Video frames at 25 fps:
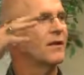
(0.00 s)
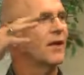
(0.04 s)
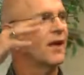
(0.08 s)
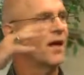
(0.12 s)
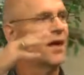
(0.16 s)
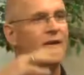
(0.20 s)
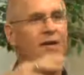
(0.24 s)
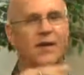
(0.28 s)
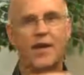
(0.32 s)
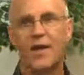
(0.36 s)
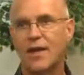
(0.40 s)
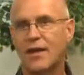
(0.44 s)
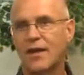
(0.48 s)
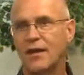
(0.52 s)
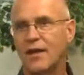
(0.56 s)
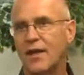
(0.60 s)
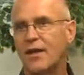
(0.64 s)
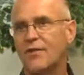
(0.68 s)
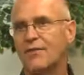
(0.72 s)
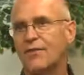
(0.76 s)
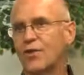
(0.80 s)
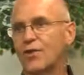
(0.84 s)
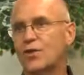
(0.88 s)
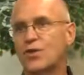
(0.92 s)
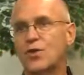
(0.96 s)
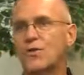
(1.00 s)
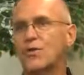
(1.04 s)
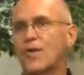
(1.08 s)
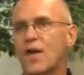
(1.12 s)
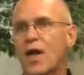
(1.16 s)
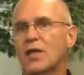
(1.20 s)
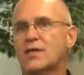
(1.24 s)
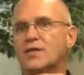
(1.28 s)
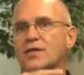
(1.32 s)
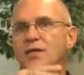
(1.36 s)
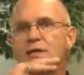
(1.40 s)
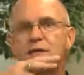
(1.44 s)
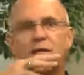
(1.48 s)
And for
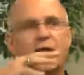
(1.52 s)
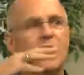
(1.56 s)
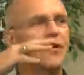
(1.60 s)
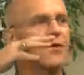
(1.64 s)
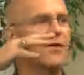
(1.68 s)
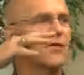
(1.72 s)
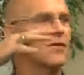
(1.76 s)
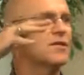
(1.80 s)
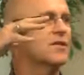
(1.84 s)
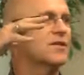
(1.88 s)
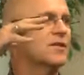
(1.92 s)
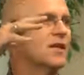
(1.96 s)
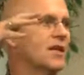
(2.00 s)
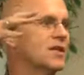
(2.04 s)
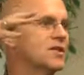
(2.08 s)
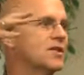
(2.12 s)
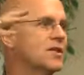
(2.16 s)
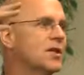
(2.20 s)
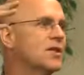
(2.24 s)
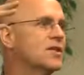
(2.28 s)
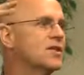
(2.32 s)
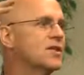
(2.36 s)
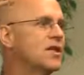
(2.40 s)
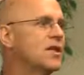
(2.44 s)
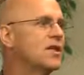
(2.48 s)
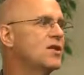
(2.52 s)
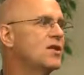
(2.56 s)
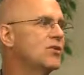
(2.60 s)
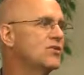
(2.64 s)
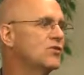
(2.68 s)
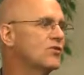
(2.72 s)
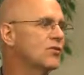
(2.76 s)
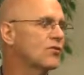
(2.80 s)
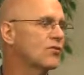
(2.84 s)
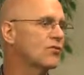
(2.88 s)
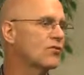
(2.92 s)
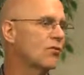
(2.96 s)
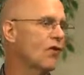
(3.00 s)
2,000 years has
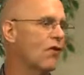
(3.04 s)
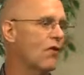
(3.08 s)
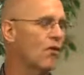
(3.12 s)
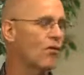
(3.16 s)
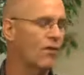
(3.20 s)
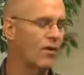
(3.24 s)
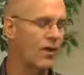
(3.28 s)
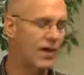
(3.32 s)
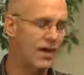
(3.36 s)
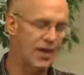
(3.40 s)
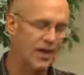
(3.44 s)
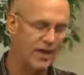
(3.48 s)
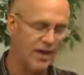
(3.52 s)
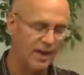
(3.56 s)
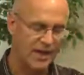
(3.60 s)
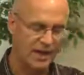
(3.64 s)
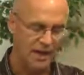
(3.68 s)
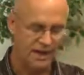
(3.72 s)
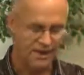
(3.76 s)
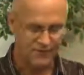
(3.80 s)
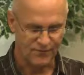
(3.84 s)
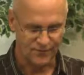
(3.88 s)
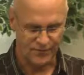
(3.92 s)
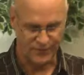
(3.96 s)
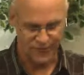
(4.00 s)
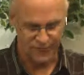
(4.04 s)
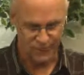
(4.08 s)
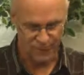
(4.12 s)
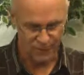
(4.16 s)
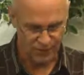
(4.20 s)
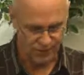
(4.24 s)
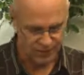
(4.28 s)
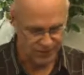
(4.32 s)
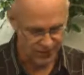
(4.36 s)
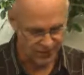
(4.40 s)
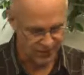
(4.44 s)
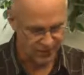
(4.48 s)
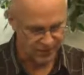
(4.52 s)
continued to grow and
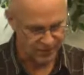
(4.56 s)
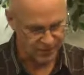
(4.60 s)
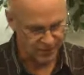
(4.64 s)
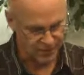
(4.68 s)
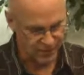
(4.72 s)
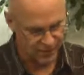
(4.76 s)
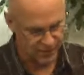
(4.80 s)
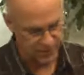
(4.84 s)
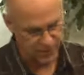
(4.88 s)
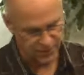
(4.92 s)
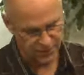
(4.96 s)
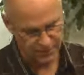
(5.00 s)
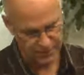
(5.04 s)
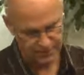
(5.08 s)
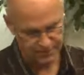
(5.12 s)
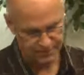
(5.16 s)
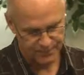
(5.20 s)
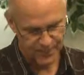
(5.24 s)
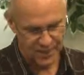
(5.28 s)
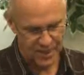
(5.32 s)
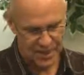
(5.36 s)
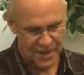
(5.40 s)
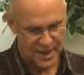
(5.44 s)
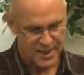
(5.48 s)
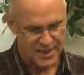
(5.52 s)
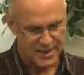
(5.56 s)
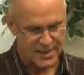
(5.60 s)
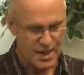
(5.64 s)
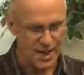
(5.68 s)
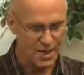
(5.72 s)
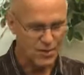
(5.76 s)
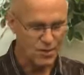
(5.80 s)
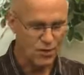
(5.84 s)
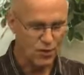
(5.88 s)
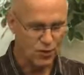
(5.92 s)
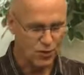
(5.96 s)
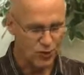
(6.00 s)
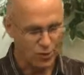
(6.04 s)
fill the earth. Now
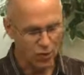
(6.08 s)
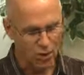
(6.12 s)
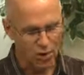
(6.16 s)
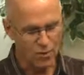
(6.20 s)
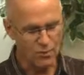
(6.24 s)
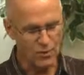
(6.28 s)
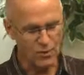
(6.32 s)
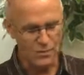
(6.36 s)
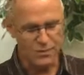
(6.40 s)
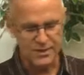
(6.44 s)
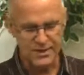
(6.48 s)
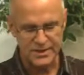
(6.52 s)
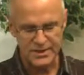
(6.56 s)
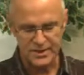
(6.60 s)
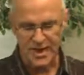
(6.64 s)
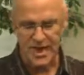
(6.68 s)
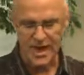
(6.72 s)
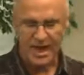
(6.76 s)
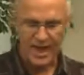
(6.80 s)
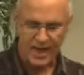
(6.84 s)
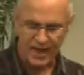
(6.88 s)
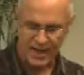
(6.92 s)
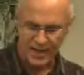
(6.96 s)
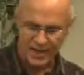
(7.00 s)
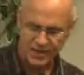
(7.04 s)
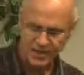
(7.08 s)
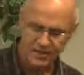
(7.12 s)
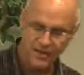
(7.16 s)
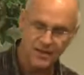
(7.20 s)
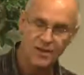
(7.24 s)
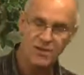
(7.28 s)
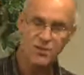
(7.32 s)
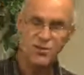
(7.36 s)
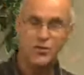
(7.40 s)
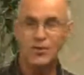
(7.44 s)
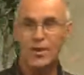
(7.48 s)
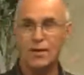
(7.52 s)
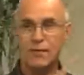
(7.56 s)
you could almost say,
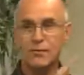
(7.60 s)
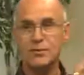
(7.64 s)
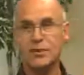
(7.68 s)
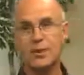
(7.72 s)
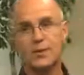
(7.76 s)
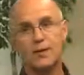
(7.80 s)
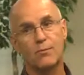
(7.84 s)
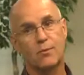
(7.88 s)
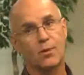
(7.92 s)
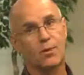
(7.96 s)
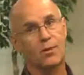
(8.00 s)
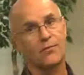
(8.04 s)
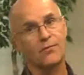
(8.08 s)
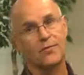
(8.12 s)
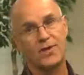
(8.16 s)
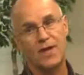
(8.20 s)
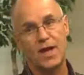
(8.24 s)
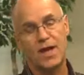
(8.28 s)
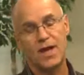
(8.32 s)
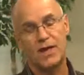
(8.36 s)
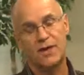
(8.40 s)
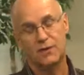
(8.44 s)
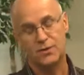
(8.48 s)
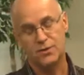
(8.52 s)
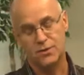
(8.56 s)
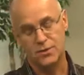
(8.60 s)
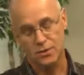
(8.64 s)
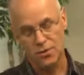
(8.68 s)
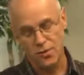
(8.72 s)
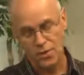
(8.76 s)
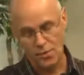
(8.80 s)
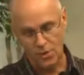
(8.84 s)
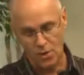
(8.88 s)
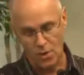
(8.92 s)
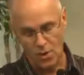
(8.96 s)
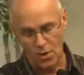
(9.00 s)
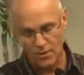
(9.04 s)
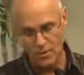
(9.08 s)
so that was in the book of Daniel, so
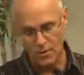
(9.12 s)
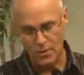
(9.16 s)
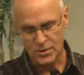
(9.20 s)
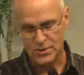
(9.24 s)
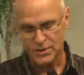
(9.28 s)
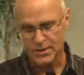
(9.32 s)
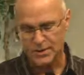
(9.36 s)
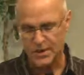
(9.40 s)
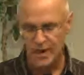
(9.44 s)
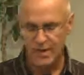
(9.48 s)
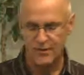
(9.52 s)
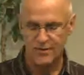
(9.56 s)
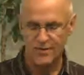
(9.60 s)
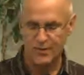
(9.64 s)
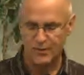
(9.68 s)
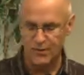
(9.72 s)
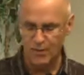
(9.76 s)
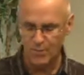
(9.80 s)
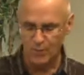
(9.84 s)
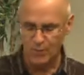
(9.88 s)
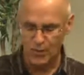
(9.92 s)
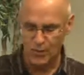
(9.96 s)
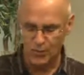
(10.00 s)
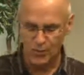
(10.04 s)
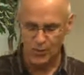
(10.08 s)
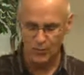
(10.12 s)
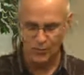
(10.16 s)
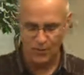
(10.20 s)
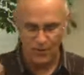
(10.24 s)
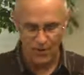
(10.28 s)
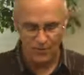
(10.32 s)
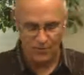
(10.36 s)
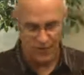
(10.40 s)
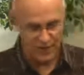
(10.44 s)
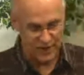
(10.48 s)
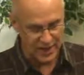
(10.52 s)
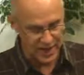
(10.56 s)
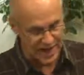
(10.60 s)
you could almost say that the book of
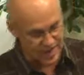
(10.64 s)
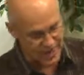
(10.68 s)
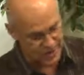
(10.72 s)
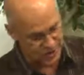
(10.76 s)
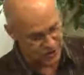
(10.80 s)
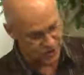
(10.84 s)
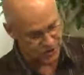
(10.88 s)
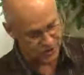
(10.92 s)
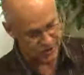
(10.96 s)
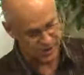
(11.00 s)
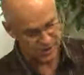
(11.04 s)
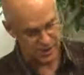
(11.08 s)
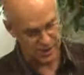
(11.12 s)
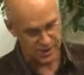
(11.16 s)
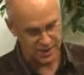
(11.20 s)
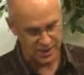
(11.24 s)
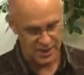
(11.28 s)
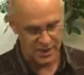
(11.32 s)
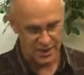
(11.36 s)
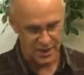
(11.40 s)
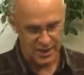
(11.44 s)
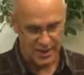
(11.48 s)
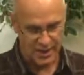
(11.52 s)
Revelation